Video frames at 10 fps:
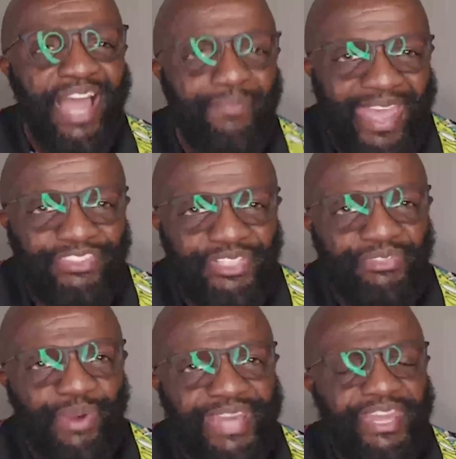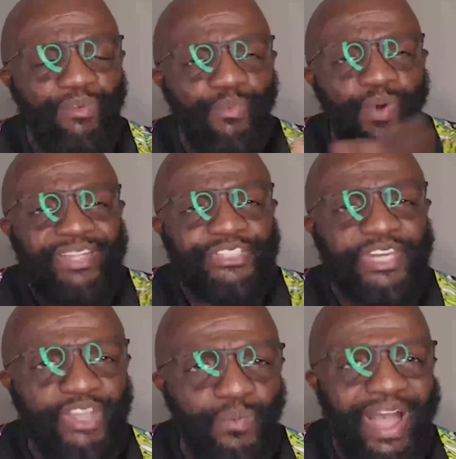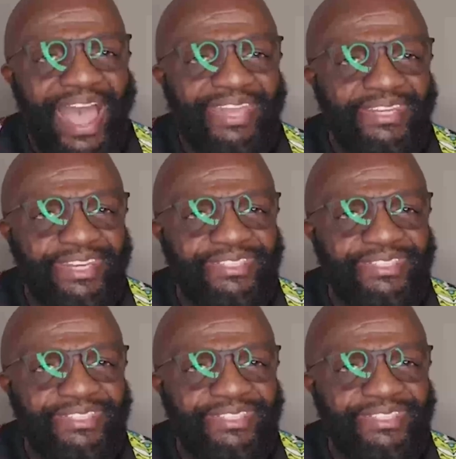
I'm asking you right now, what's in your wallet?